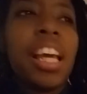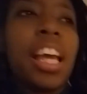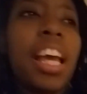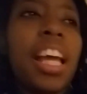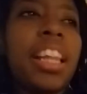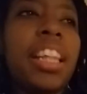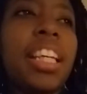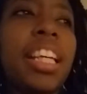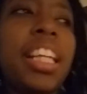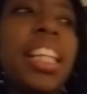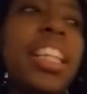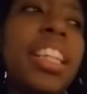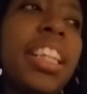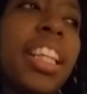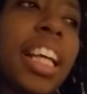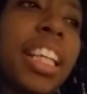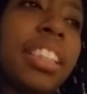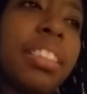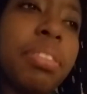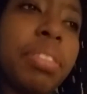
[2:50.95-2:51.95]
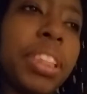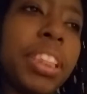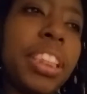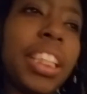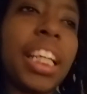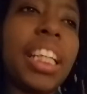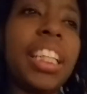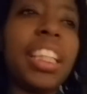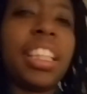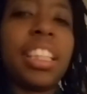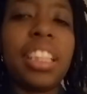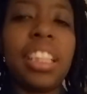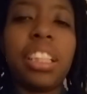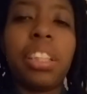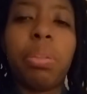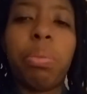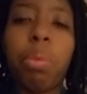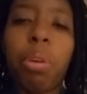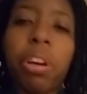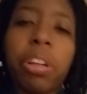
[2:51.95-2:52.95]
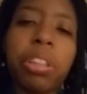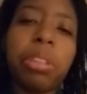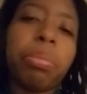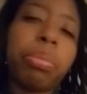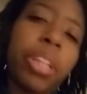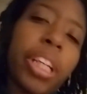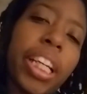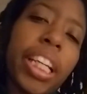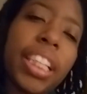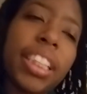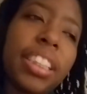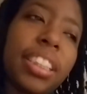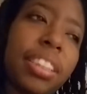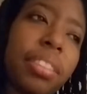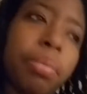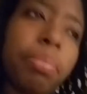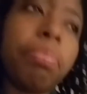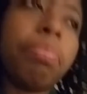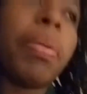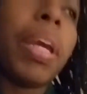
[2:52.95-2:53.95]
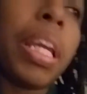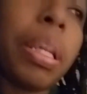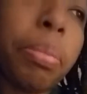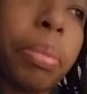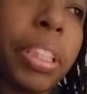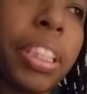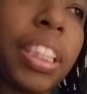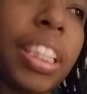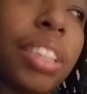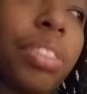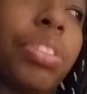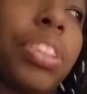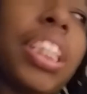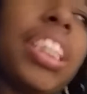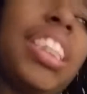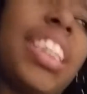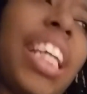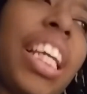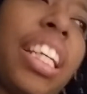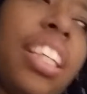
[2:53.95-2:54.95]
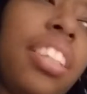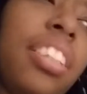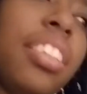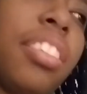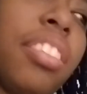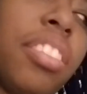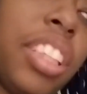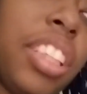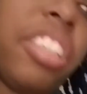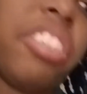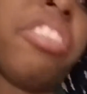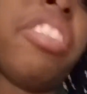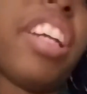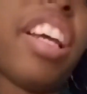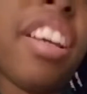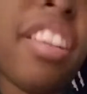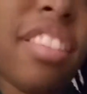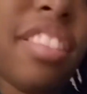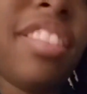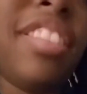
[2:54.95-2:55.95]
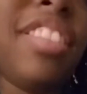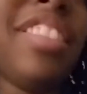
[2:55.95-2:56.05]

And then that's when technically the water breaks. Maybe. That's what they say on the internet.